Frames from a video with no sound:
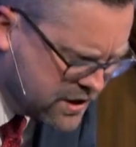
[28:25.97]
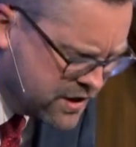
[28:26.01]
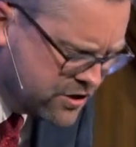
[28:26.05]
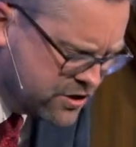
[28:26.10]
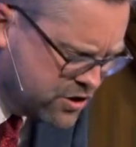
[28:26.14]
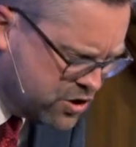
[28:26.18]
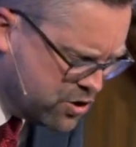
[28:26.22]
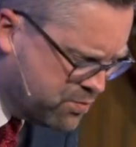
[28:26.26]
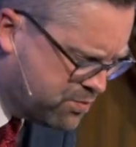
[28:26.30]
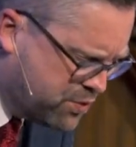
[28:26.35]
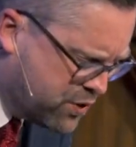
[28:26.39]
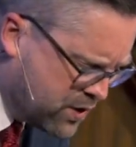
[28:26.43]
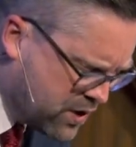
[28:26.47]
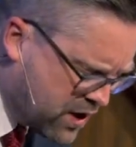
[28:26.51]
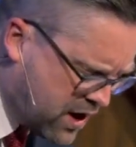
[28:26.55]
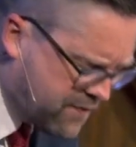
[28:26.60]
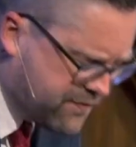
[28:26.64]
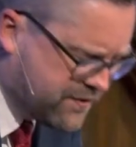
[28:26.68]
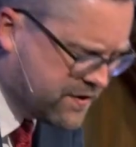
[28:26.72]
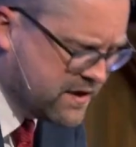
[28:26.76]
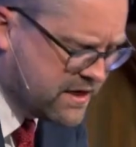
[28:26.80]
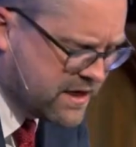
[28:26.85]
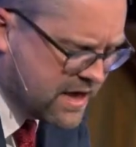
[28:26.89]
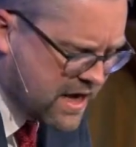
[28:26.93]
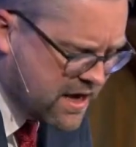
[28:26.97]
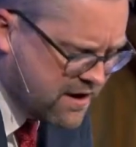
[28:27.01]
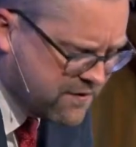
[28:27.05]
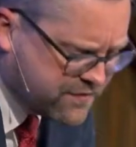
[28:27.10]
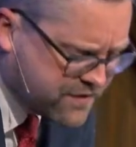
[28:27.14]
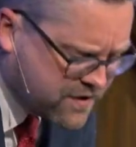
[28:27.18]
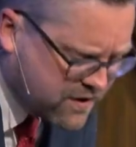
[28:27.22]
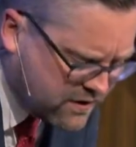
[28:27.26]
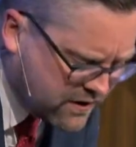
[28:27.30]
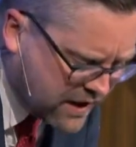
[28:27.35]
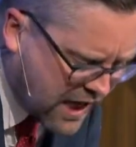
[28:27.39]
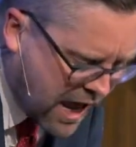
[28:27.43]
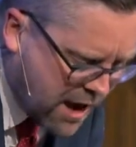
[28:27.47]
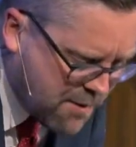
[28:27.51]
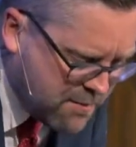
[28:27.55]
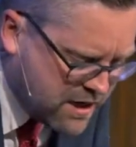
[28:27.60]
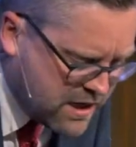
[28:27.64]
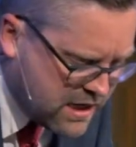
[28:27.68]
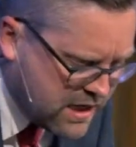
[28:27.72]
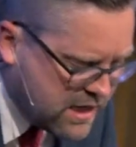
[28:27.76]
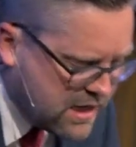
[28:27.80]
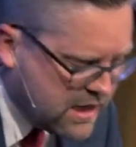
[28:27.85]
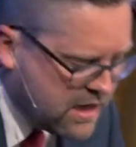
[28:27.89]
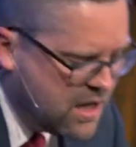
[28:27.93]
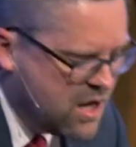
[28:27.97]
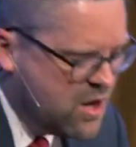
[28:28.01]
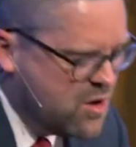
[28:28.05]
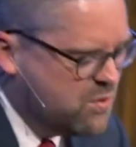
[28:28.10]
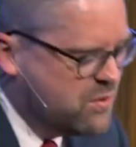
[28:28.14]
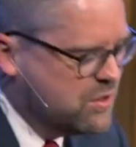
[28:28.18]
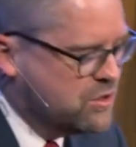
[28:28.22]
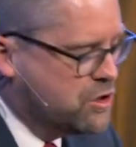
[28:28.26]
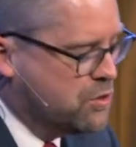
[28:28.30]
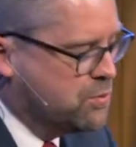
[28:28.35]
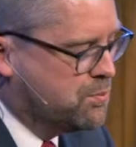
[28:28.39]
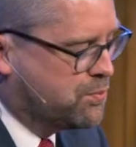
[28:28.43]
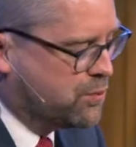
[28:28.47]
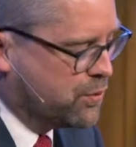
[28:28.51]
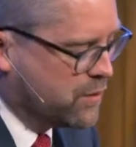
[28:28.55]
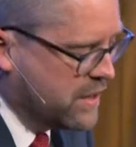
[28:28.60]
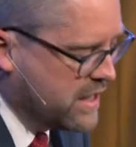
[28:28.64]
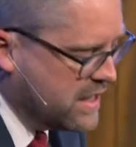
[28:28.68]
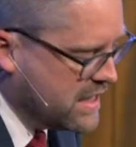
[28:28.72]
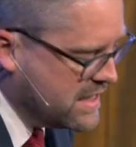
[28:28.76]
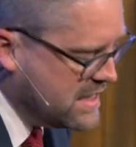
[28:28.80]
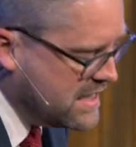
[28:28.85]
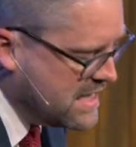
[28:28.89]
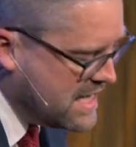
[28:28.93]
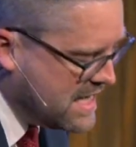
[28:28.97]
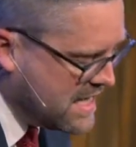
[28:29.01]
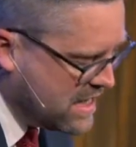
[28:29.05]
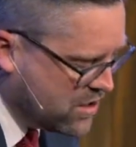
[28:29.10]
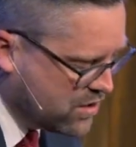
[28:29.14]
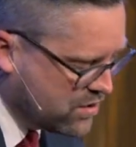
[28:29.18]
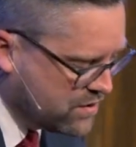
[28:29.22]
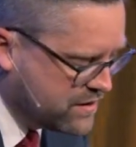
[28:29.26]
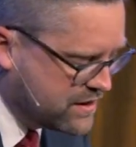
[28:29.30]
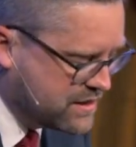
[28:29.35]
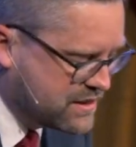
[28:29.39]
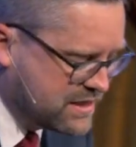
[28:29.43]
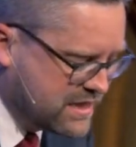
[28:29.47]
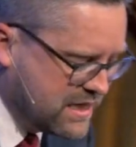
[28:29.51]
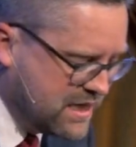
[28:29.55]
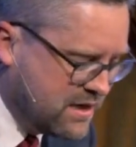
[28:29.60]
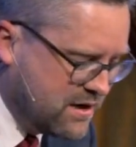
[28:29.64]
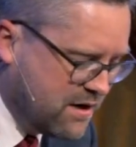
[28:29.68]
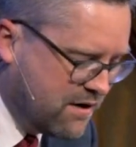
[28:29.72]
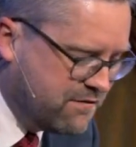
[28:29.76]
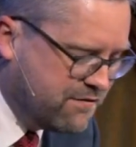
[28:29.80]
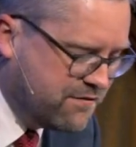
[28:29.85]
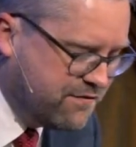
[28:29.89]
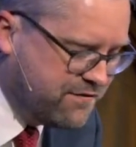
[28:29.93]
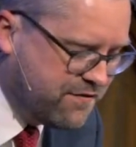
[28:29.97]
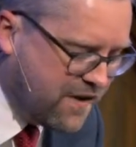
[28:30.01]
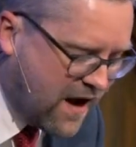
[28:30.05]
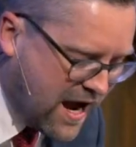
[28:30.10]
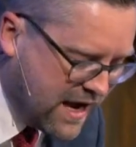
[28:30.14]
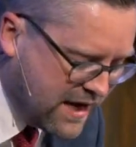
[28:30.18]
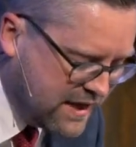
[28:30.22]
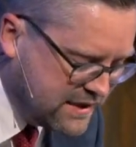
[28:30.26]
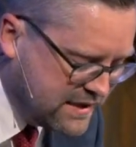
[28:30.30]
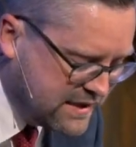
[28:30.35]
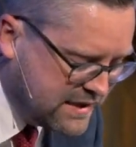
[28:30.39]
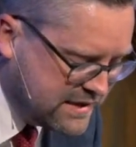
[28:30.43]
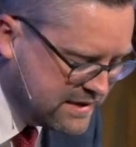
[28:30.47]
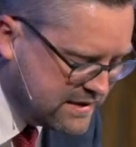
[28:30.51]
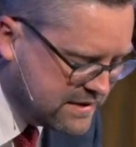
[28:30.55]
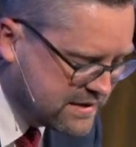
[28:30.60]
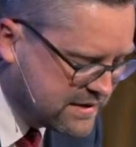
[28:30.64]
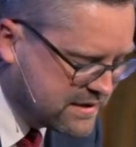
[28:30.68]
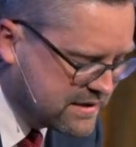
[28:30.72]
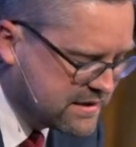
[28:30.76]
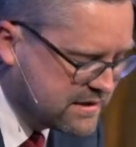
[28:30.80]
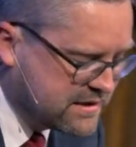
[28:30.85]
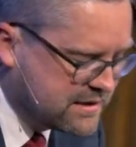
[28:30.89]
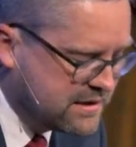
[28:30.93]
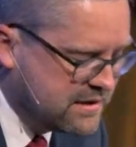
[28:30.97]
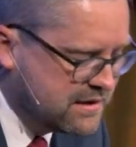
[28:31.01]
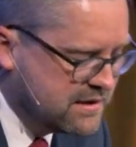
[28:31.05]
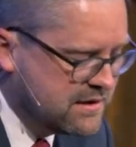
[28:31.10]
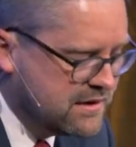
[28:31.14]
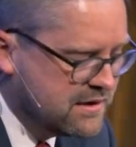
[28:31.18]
Do you put off the day of calamity? Would you bring near the seat of violence?"